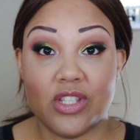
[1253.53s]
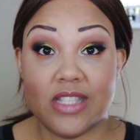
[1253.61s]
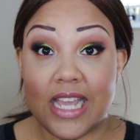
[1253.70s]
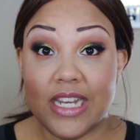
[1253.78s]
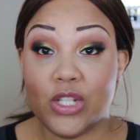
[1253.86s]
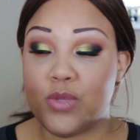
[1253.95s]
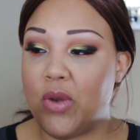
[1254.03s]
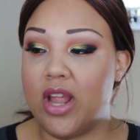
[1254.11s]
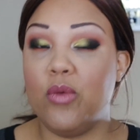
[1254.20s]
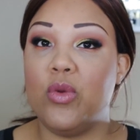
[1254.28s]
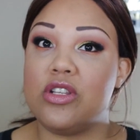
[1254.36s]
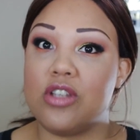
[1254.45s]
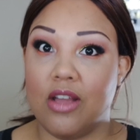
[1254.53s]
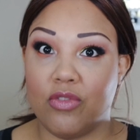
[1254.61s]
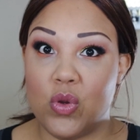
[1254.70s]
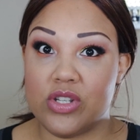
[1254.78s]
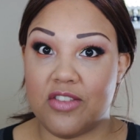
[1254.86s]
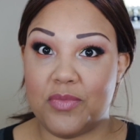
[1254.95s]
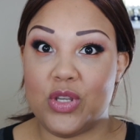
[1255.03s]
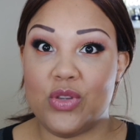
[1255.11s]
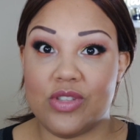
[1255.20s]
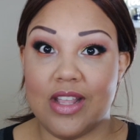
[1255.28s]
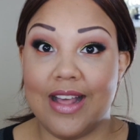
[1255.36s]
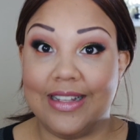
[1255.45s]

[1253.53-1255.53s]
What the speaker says: setting spray, which of course I've been using